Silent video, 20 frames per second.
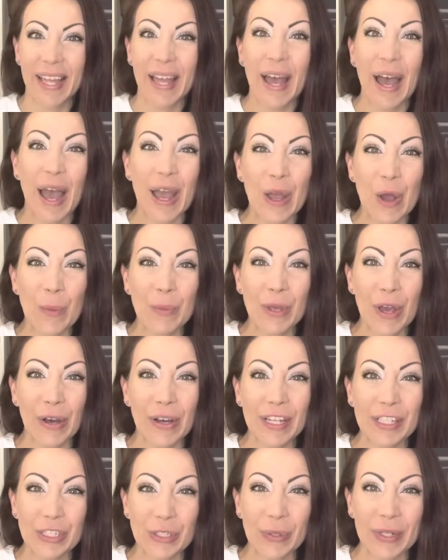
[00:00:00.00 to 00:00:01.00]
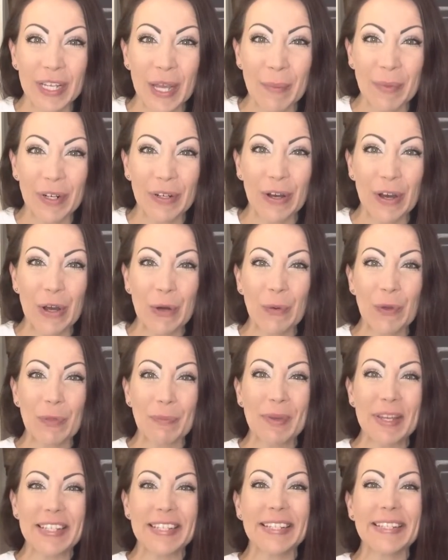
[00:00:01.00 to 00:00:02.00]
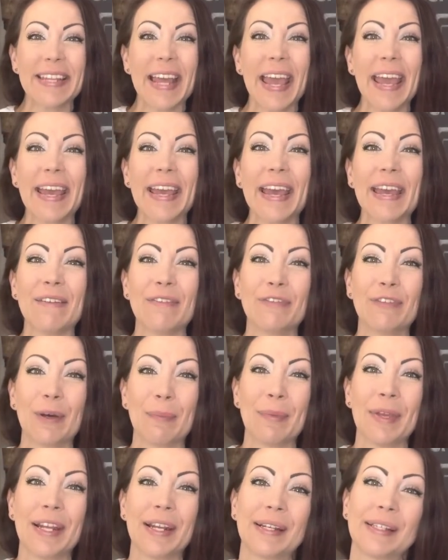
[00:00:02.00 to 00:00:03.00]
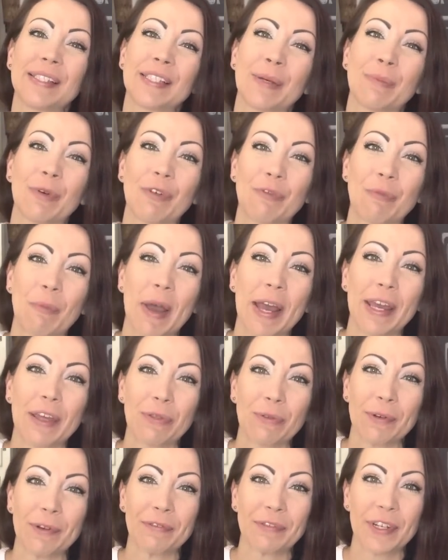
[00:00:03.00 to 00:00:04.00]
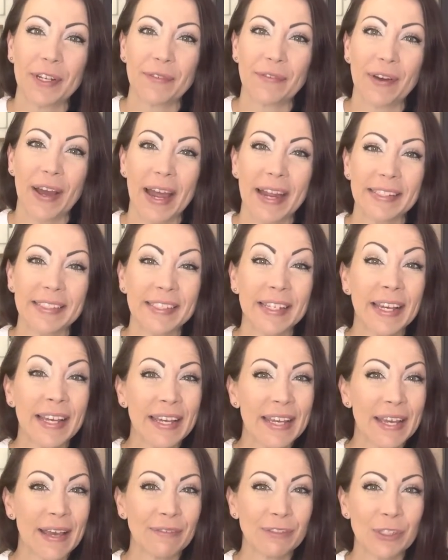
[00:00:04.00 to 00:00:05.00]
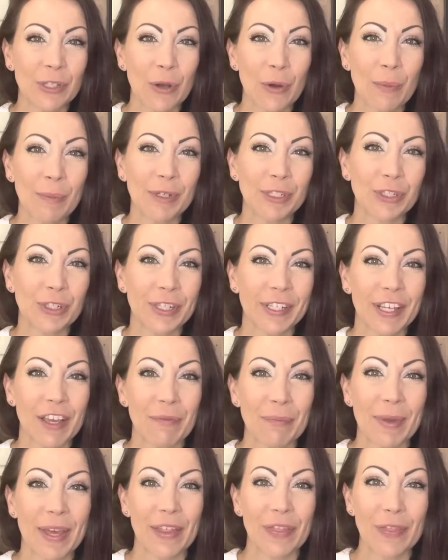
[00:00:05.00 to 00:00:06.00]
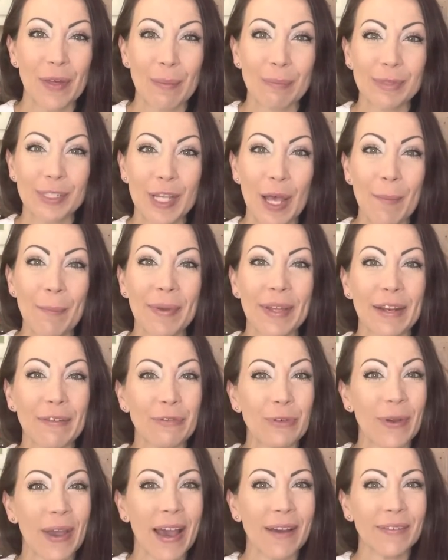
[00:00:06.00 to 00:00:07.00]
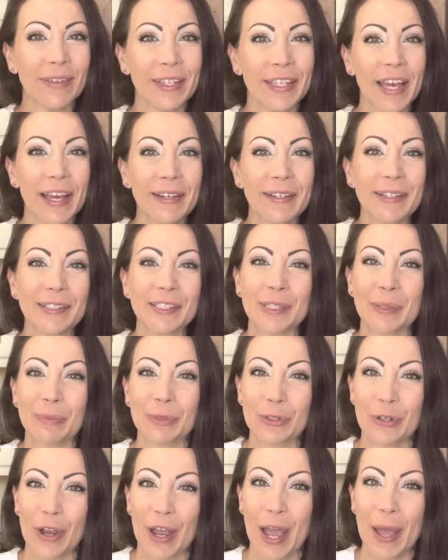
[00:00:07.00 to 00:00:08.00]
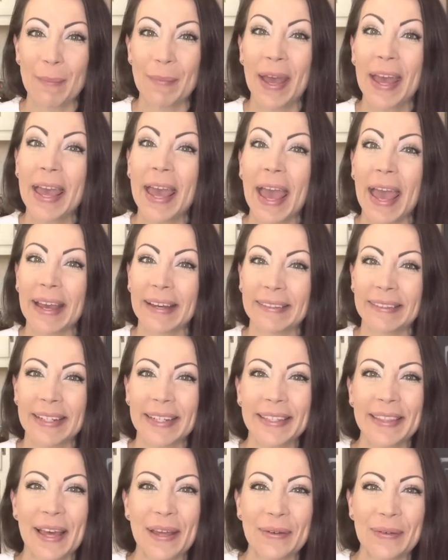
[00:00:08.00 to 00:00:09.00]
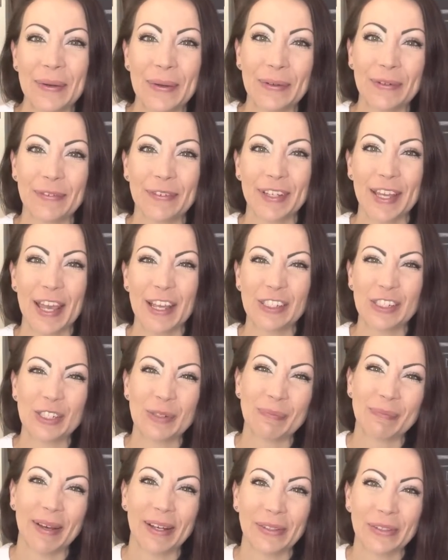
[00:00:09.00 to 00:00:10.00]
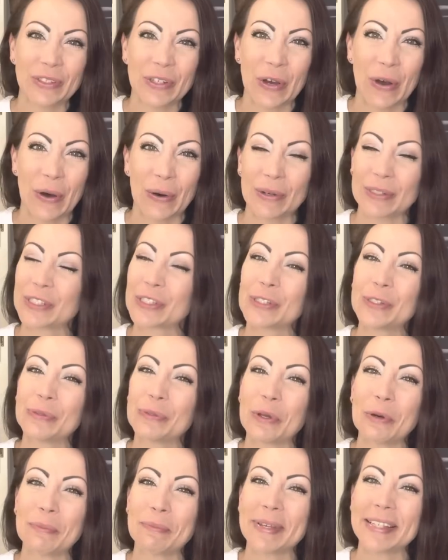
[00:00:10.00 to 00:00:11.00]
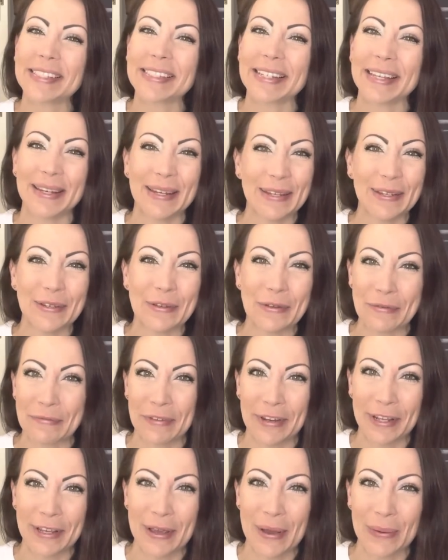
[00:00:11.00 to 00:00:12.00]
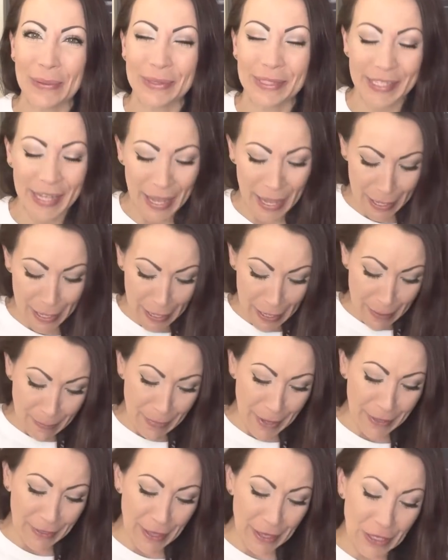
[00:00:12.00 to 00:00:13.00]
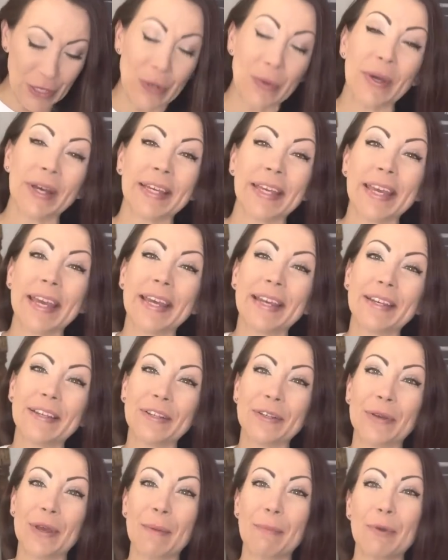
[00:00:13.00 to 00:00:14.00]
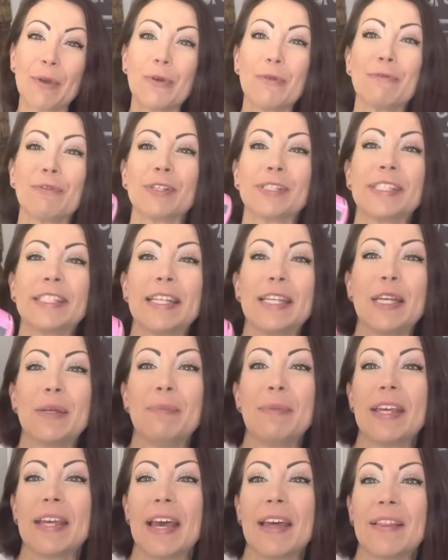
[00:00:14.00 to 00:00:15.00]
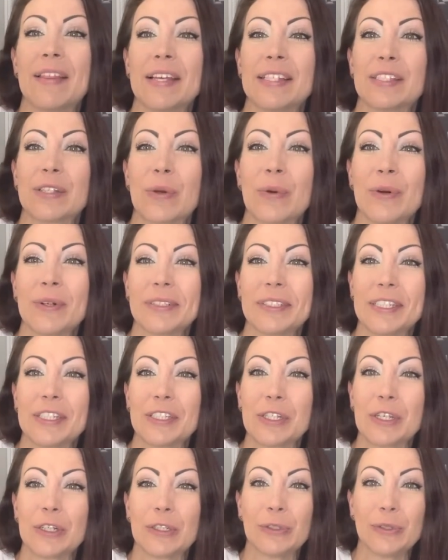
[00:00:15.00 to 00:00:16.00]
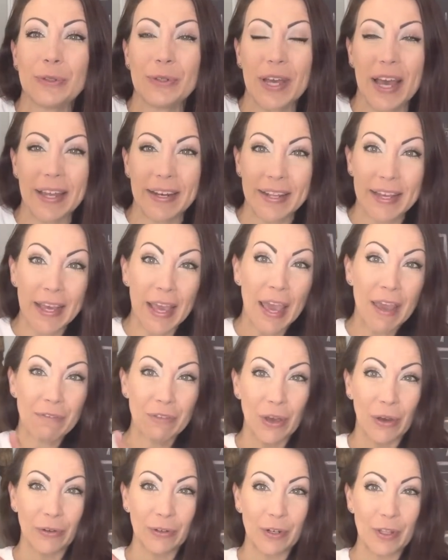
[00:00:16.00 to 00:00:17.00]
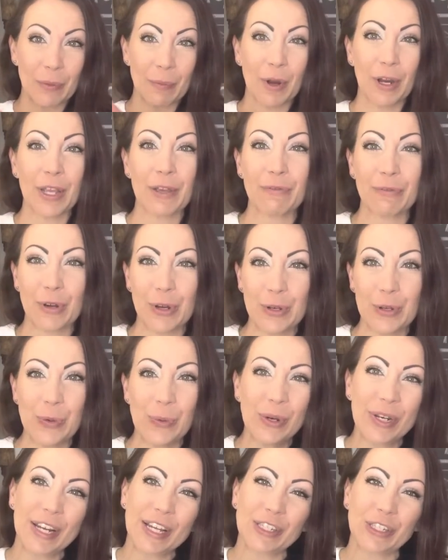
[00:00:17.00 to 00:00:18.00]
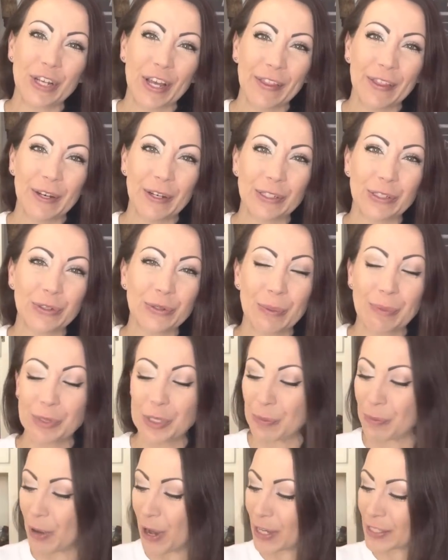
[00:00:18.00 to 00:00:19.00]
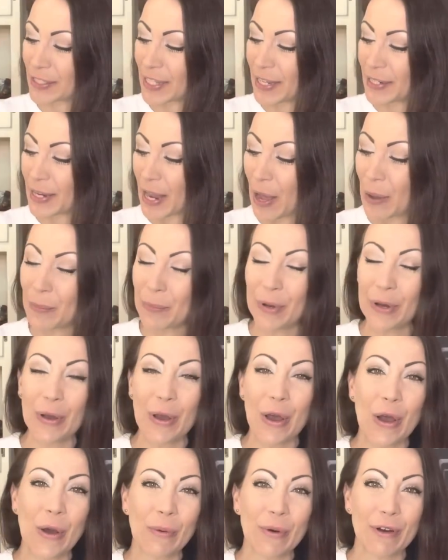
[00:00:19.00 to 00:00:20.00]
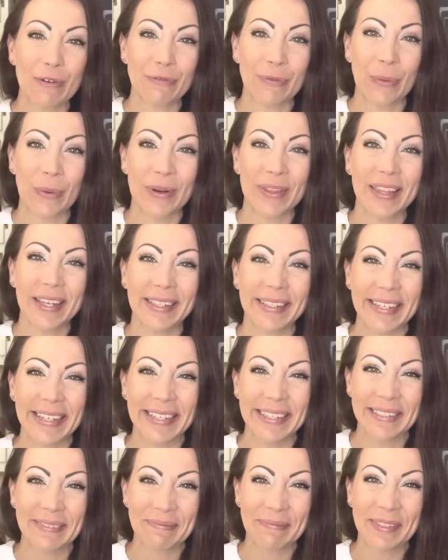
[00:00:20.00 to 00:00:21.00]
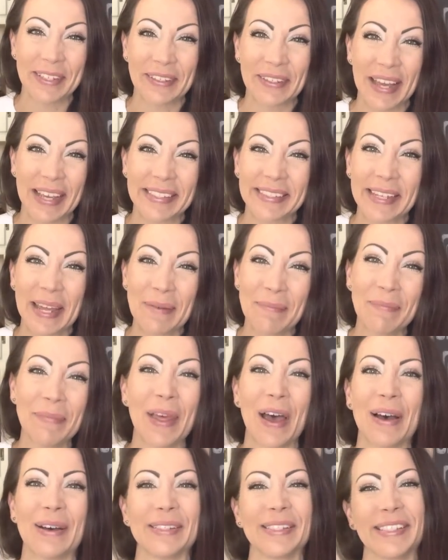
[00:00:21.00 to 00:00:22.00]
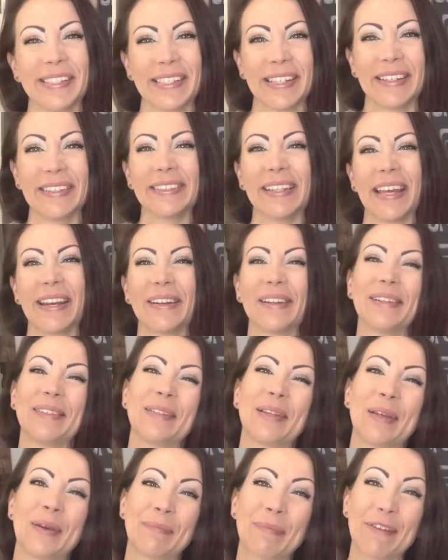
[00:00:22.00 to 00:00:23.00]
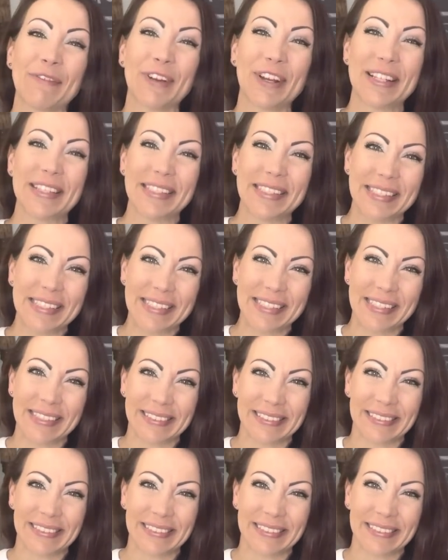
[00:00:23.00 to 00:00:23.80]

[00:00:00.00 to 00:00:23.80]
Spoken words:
I hope y'all enjoyed coming along with me today and flipping some of my thrifted finds. If so, be sure to give me a thumbs up, and if you haven't yet, subscribe and click that notification bell to all so you don't miss any new videos. Big thank you again to Hippo for sending me this cordless glue gun. If y'all are in the market for a new one, check the description box down below for the link. Till next time, I'll see y'all later. Bye, friends.